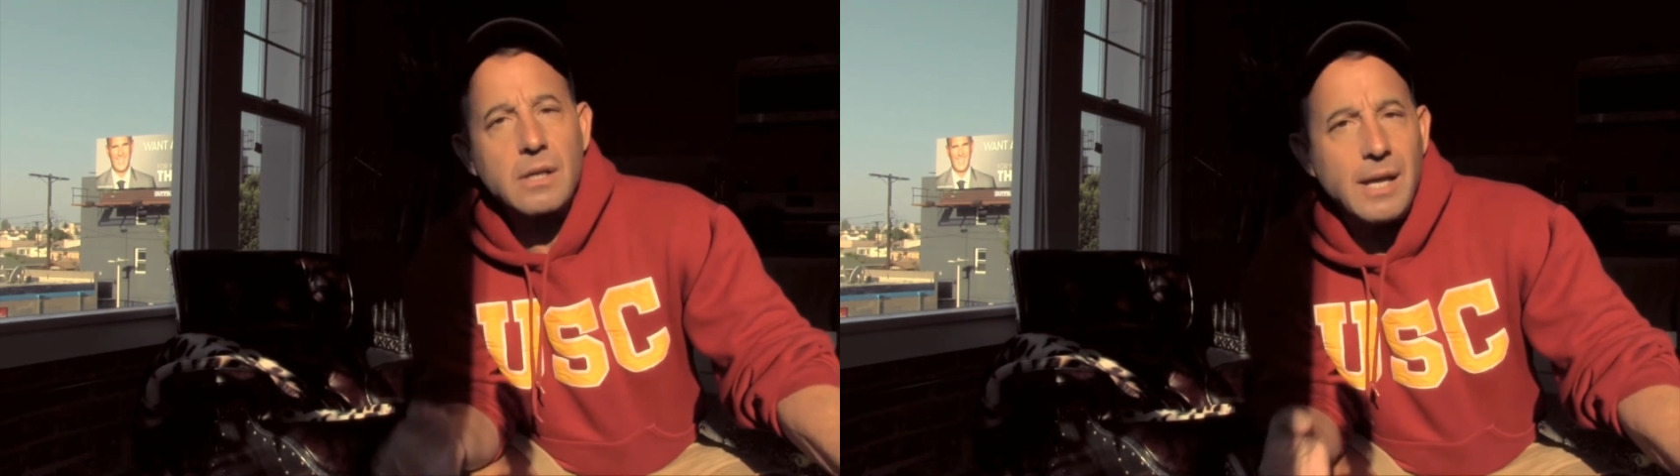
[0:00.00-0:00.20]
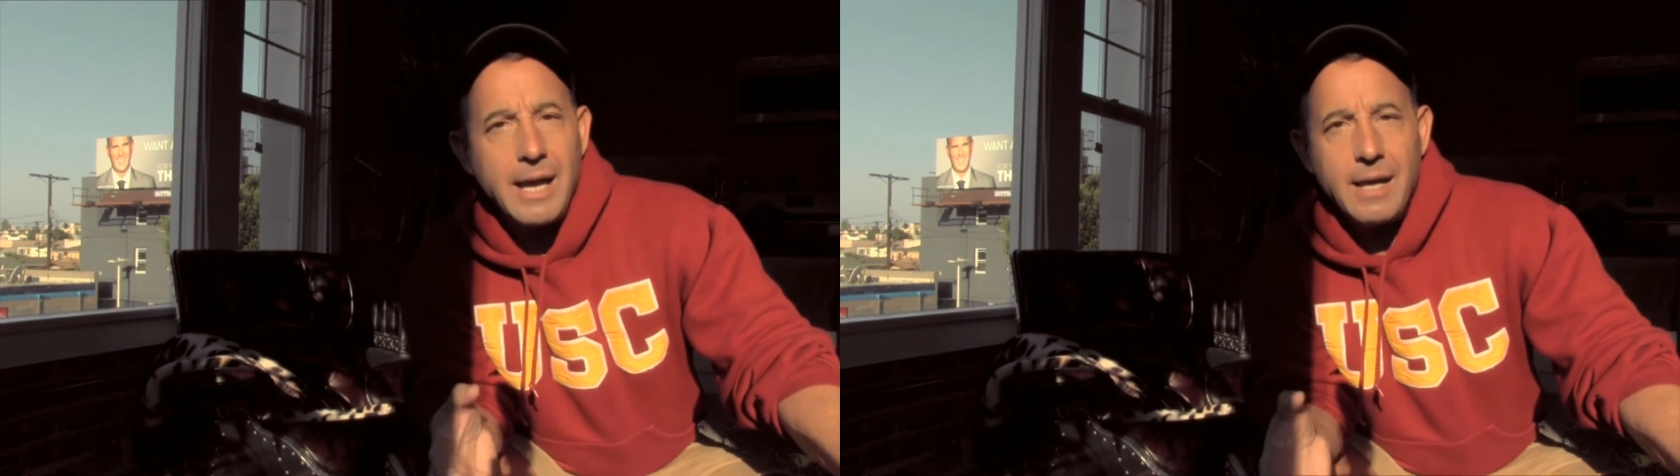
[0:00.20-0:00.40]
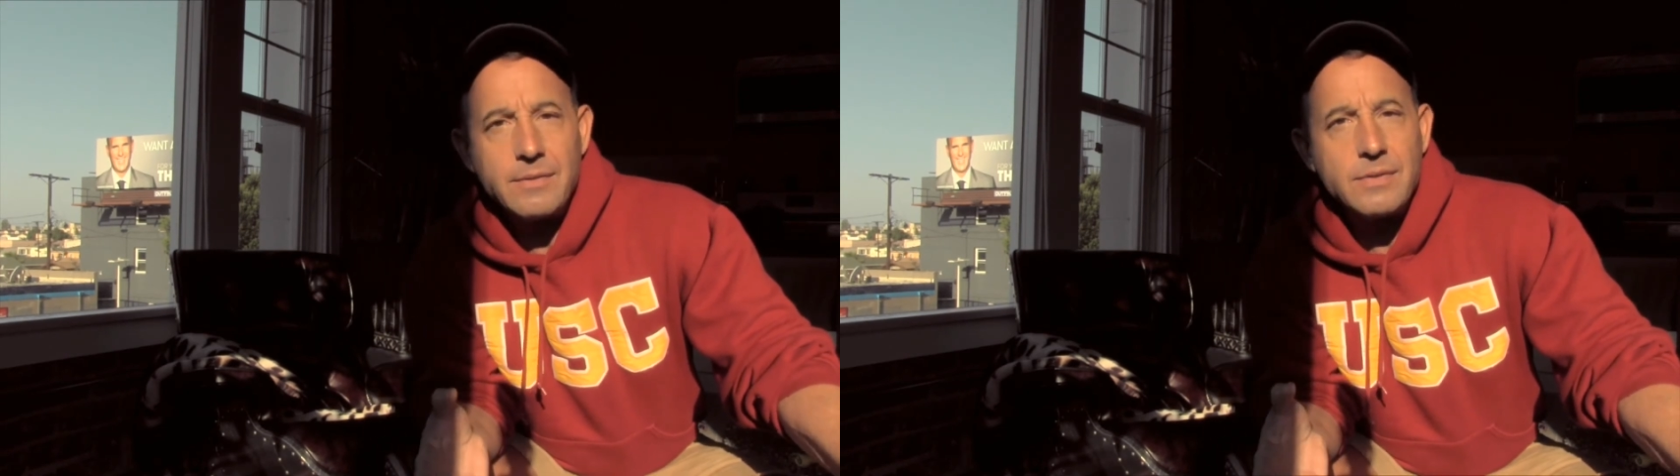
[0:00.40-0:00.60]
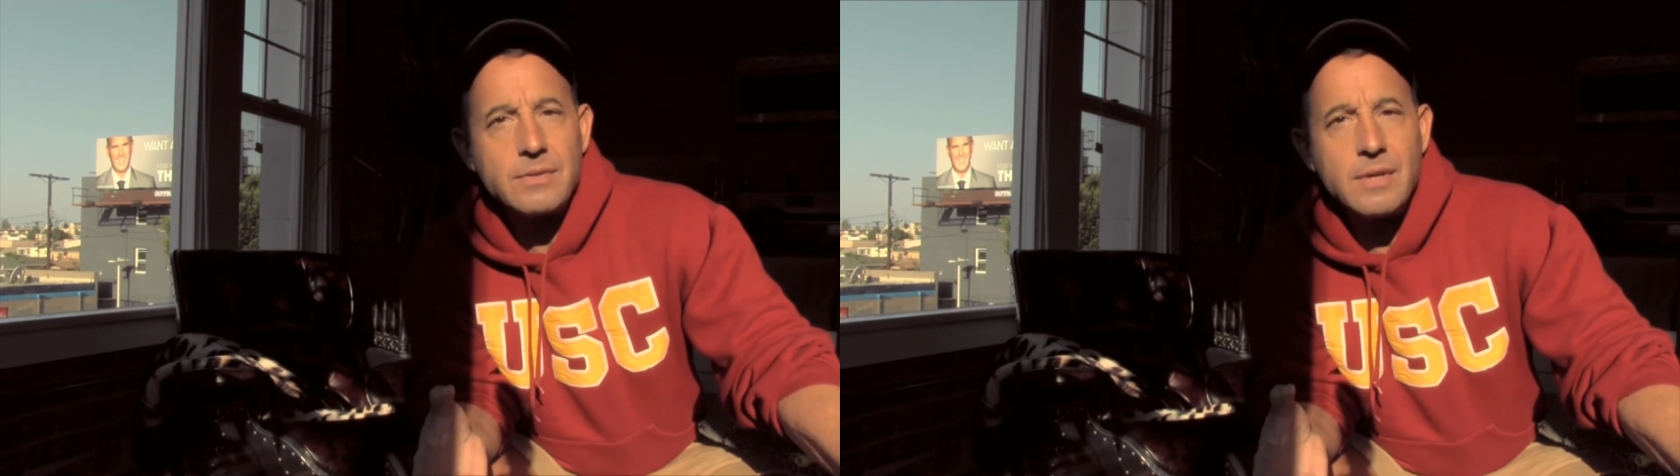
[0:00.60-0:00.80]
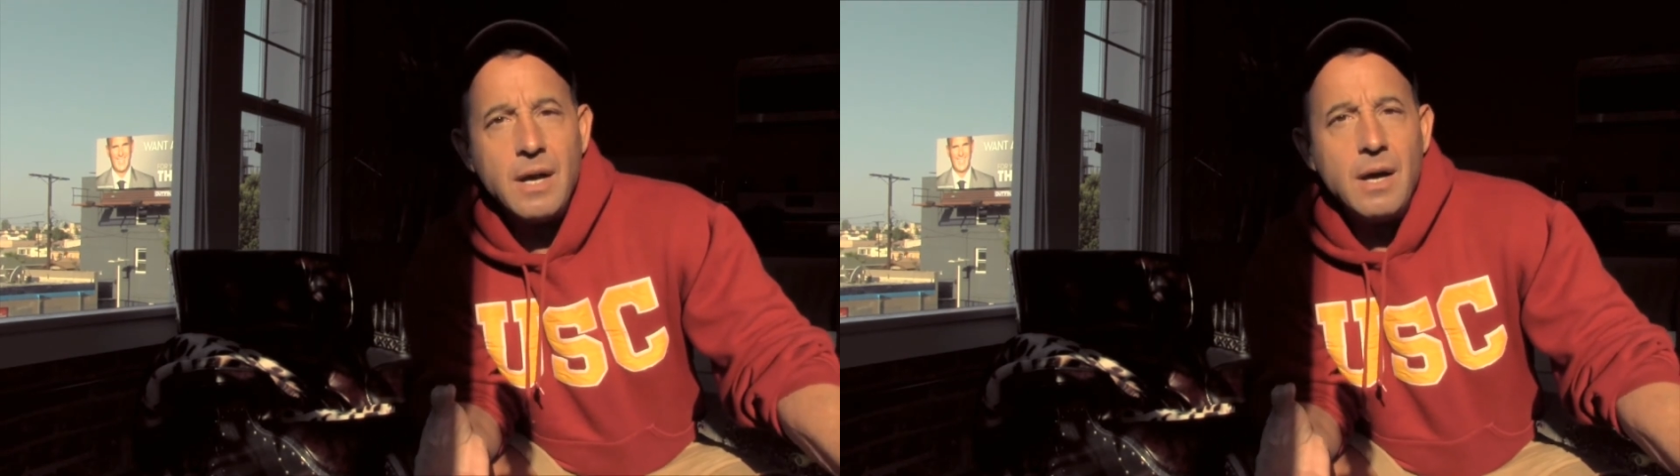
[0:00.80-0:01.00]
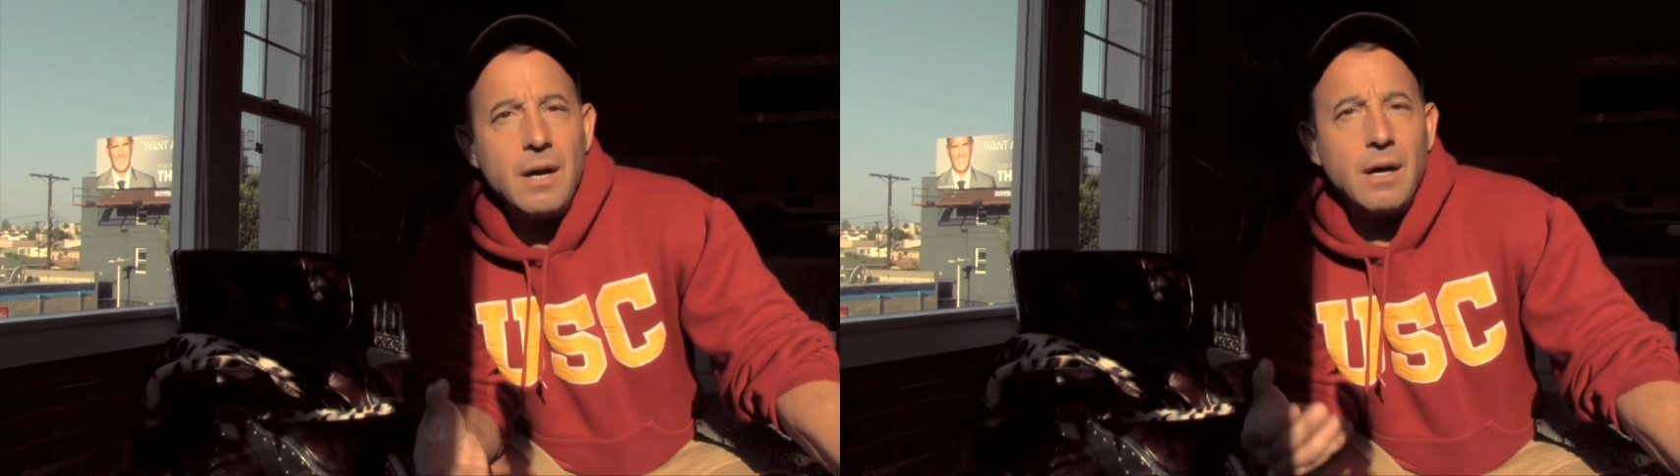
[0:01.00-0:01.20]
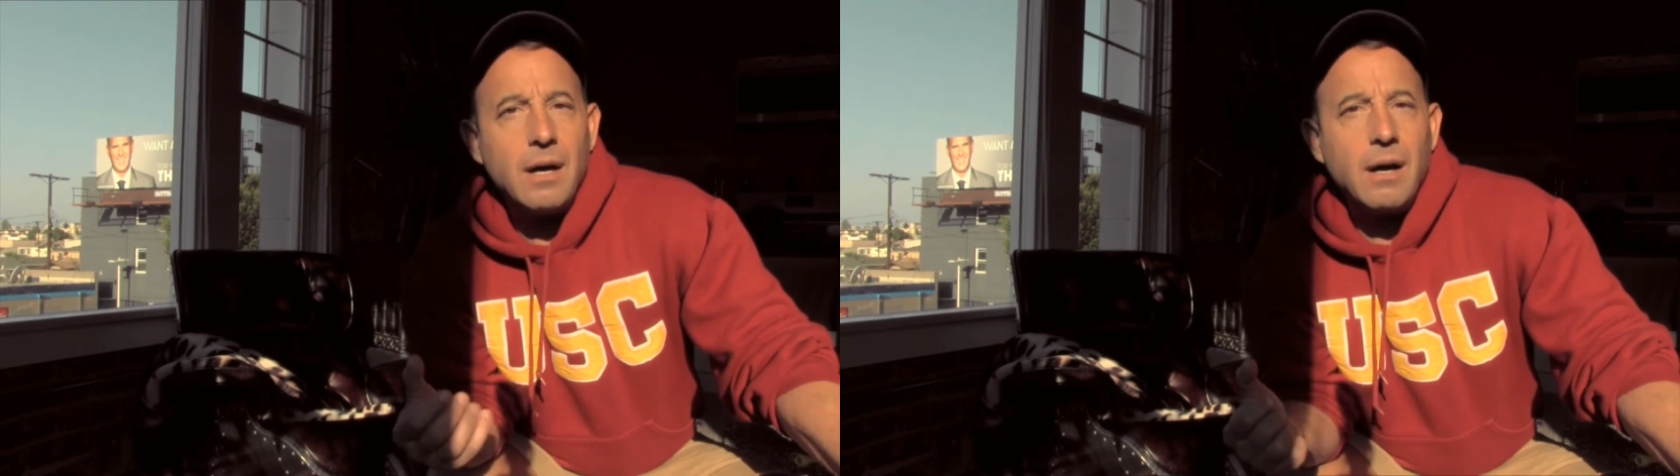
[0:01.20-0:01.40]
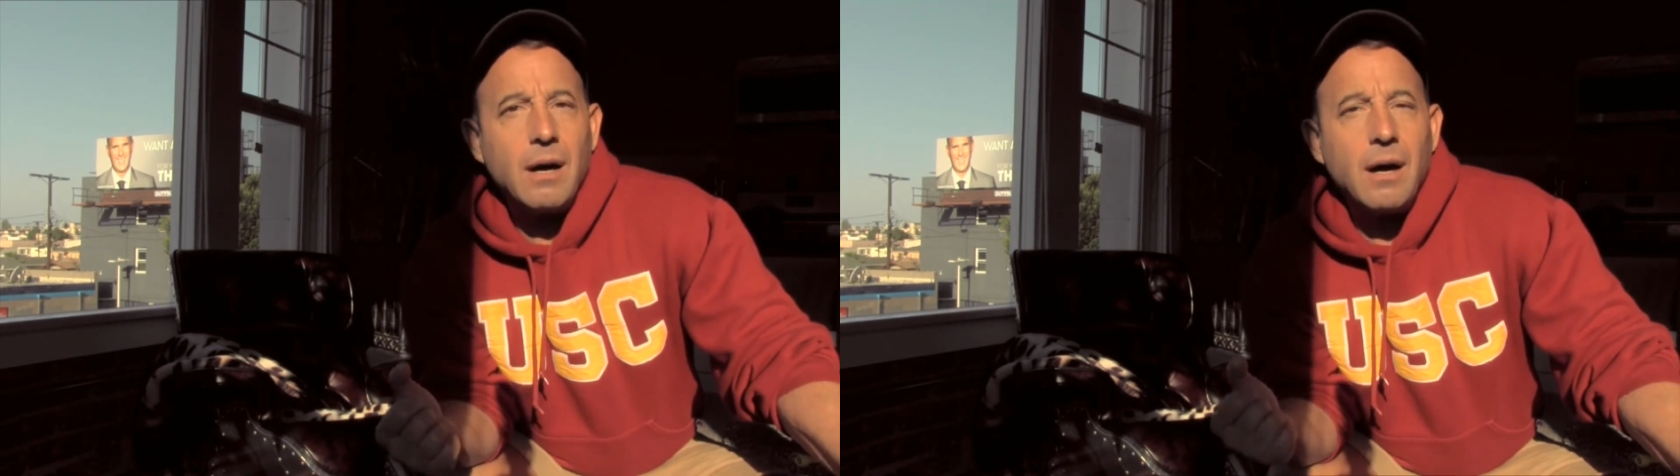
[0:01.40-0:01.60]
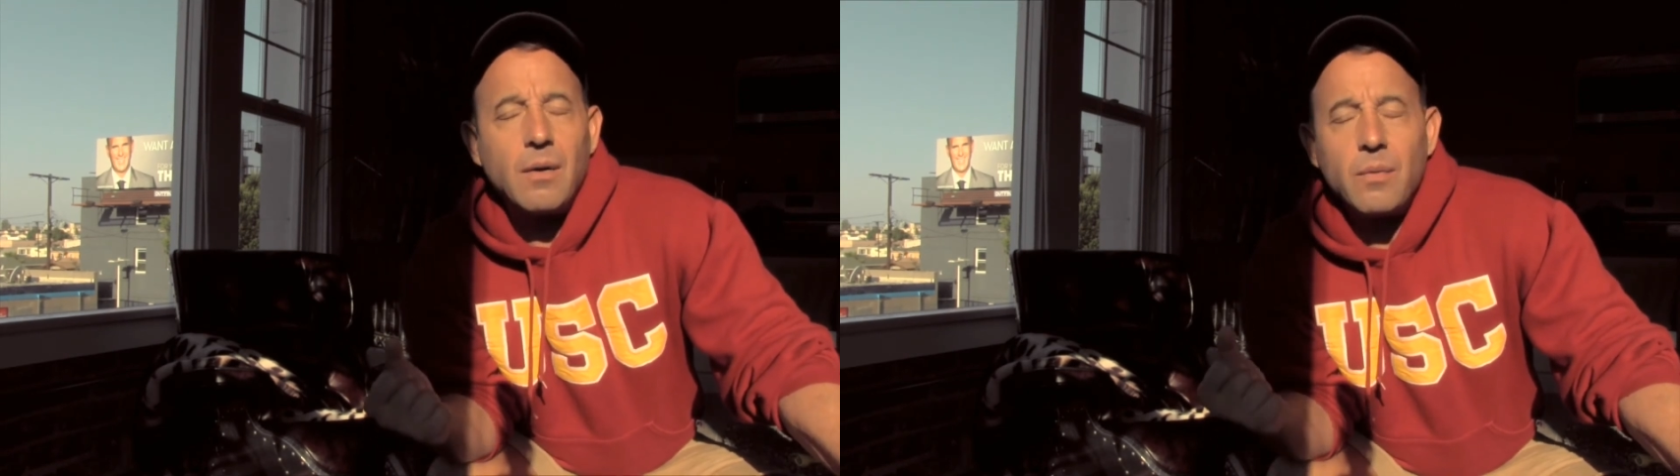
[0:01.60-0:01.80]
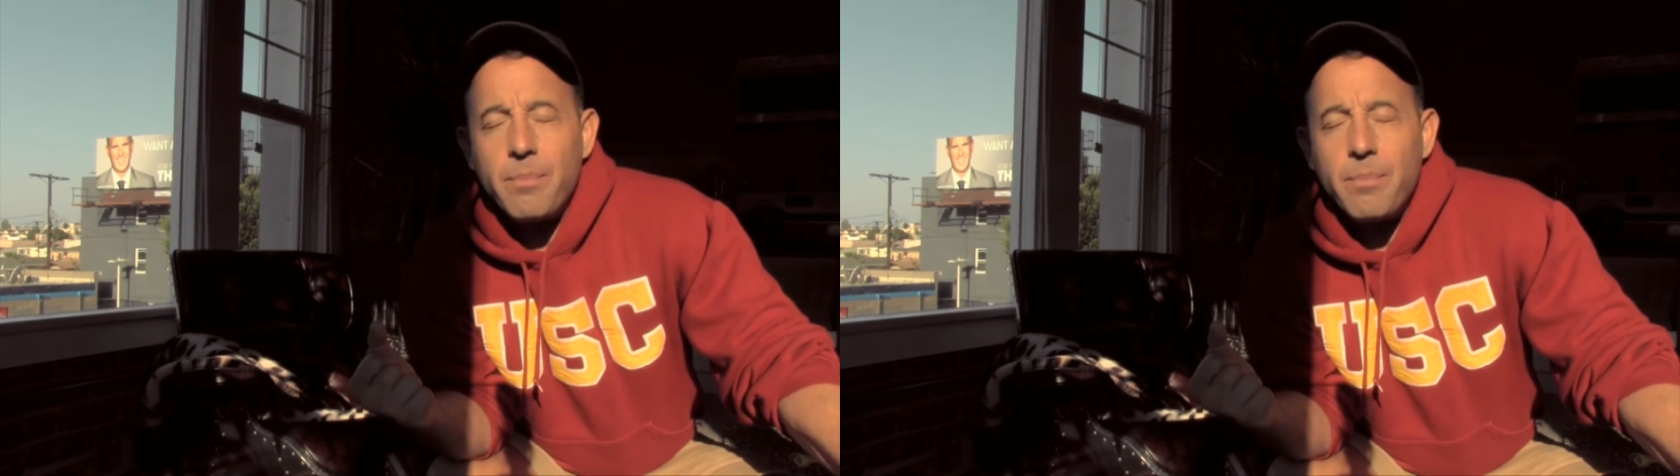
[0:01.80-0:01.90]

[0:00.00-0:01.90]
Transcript: clans, our